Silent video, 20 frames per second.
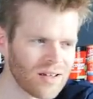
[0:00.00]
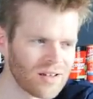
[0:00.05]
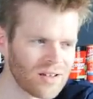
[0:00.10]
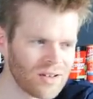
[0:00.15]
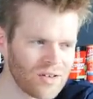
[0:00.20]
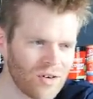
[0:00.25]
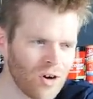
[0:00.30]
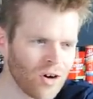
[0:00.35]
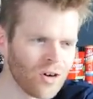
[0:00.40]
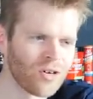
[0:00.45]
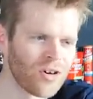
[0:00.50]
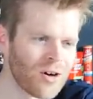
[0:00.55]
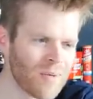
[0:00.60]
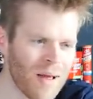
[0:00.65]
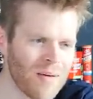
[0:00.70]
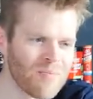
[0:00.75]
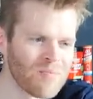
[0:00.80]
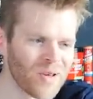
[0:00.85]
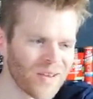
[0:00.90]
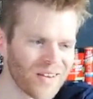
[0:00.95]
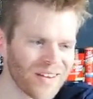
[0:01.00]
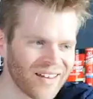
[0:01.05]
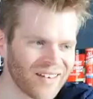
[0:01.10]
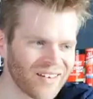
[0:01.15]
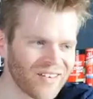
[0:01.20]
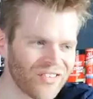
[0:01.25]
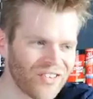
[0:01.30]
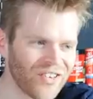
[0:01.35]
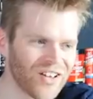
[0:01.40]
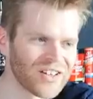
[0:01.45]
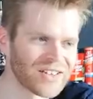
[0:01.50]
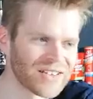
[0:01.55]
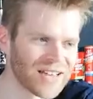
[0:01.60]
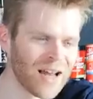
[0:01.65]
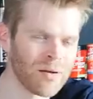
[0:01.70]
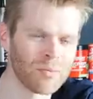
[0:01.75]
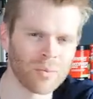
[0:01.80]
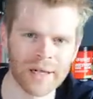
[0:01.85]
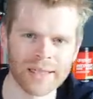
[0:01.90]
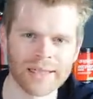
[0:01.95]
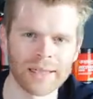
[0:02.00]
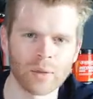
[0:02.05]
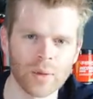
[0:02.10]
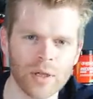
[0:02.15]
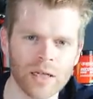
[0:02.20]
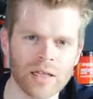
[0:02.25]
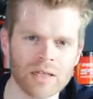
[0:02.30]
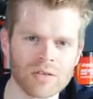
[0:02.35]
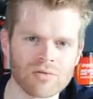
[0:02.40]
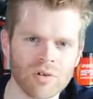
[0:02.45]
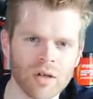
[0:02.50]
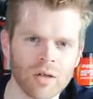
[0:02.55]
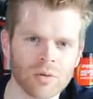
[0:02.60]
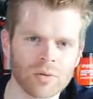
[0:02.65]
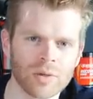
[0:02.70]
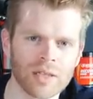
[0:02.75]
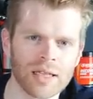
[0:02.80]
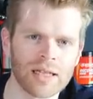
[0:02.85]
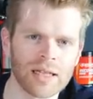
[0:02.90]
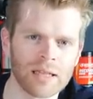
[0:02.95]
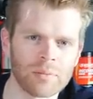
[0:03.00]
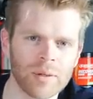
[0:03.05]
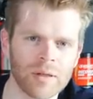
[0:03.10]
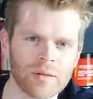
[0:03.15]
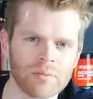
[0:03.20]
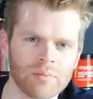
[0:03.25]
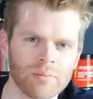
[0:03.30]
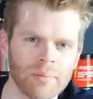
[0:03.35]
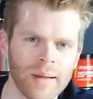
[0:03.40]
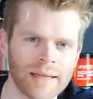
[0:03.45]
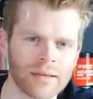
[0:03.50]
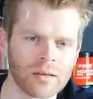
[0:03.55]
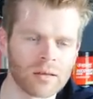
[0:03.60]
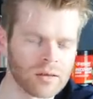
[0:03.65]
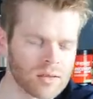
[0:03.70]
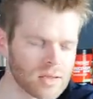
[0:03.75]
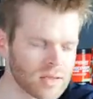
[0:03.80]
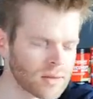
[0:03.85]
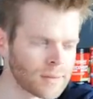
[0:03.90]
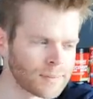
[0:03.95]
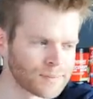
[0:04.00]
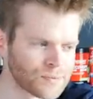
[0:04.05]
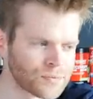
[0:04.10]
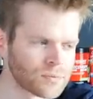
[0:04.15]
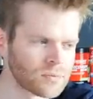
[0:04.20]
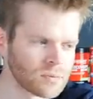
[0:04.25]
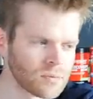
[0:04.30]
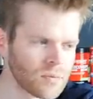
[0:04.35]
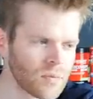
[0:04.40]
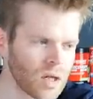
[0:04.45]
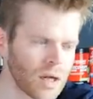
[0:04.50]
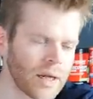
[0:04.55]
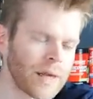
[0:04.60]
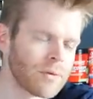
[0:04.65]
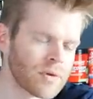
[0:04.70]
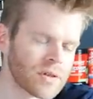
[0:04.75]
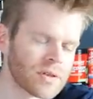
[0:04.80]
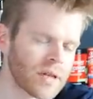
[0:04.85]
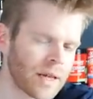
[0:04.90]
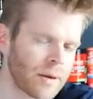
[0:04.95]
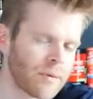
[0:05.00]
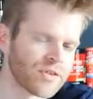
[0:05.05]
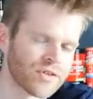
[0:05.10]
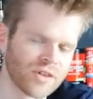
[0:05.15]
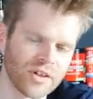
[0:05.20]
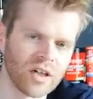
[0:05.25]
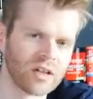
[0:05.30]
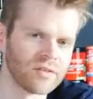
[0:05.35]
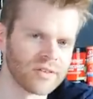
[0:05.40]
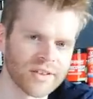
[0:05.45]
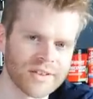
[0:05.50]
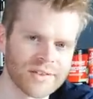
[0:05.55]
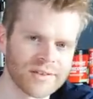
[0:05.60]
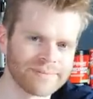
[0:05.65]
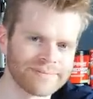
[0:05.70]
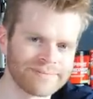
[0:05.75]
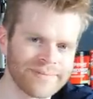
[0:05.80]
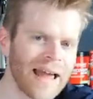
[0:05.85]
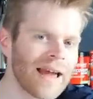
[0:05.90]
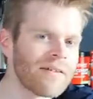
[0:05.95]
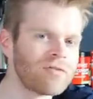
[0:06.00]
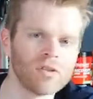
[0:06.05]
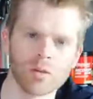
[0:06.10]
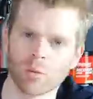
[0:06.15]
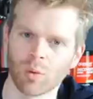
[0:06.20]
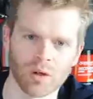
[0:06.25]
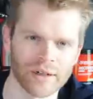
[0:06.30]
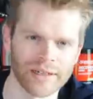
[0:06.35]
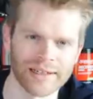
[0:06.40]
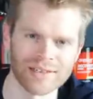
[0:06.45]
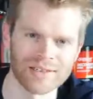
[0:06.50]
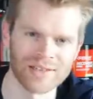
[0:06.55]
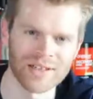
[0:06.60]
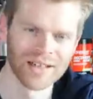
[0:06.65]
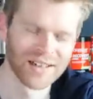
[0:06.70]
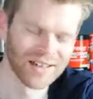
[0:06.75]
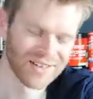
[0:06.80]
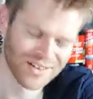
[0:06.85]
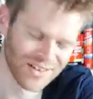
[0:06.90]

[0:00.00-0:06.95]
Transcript: You've got to remember that the first time Bradley Wiggins rode with clip-in pedals, he was nervous. Everyone is.